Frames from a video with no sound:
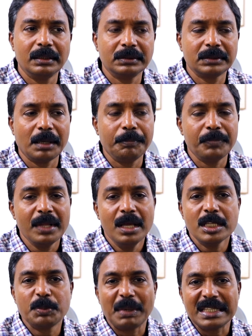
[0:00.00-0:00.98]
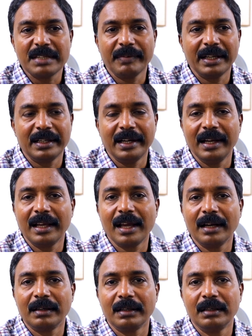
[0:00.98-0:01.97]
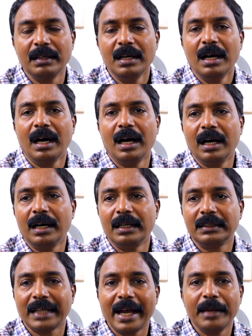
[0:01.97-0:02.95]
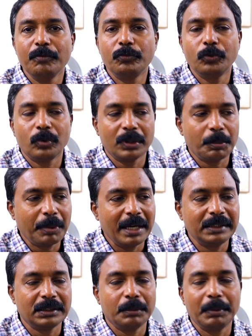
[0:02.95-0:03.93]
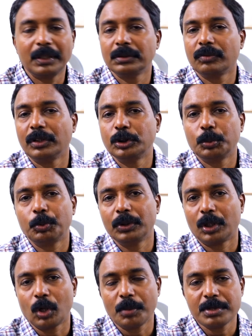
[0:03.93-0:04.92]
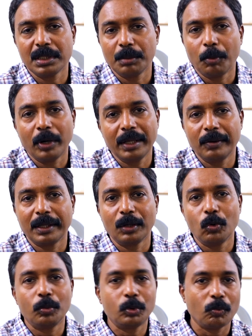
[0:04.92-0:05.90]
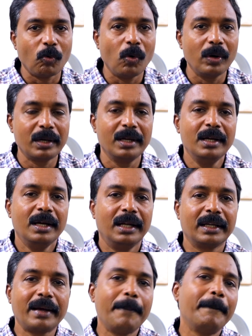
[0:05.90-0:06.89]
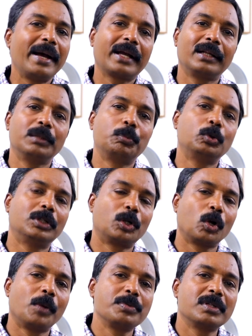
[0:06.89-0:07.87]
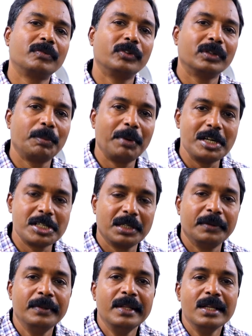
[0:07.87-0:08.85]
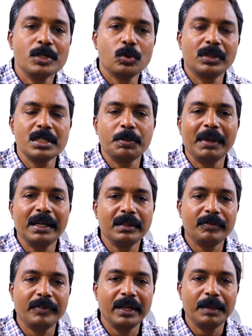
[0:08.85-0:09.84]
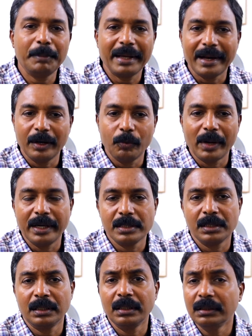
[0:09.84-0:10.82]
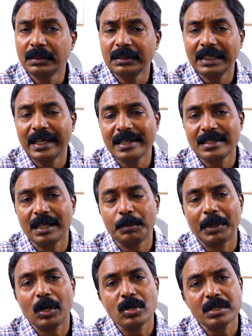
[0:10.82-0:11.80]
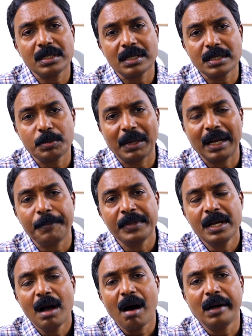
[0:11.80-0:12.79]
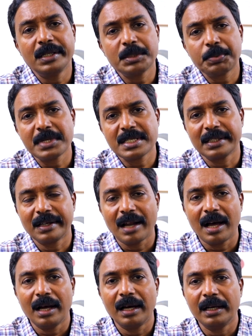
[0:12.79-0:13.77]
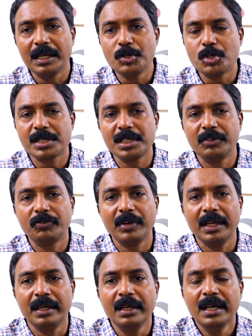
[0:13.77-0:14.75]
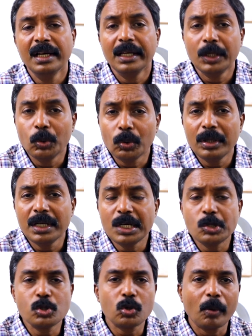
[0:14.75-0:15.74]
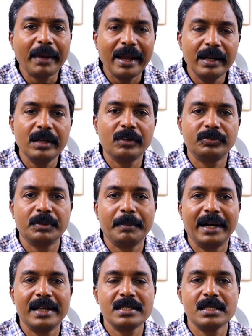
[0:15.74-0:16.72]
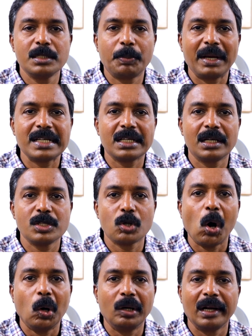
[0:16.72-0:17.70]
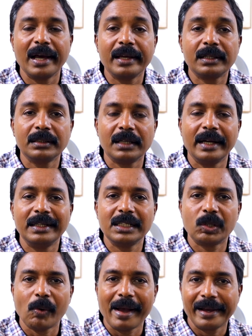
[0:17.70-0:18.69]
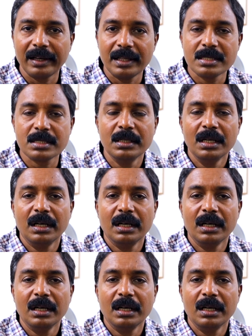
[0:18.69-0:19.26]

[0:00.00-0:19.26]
some specific dedicated time for the patient, because once you put the drops in the morning, you can go to work and come back and put the drops for the patient. So this made a very big advantage. And the other thing is that because it has become 100% injection free, you don't need to stop any of the medicines patient is on, like the anticoagulants,